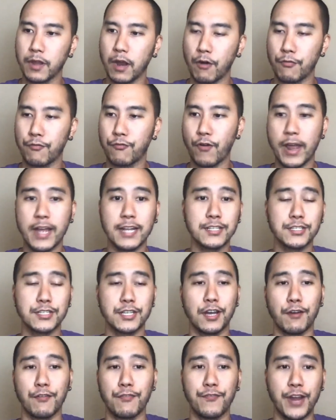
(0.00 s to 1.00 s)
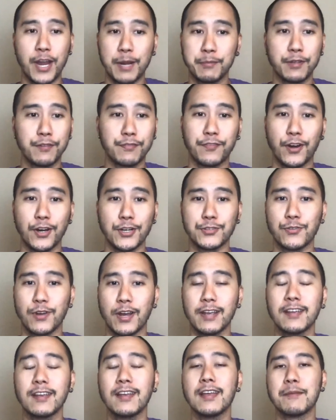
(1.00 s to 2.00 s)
friends, our family first, right?